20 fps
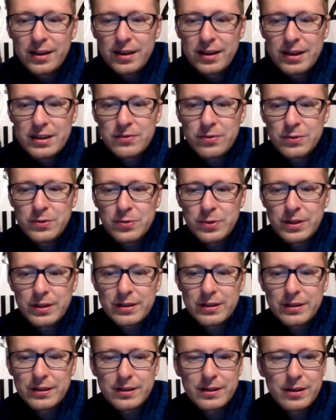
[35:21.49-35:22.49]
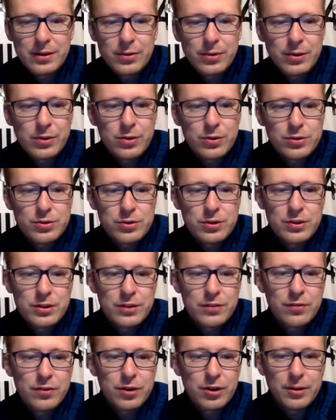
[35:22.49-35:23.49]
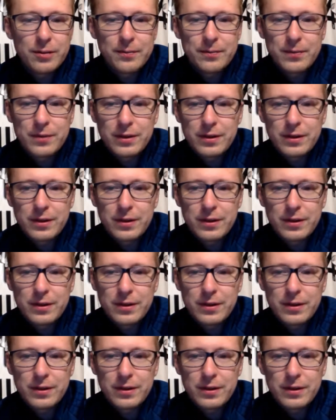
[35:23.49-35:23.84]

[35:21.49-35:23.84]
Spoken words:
he's from Sweden. There we go. It's not that far.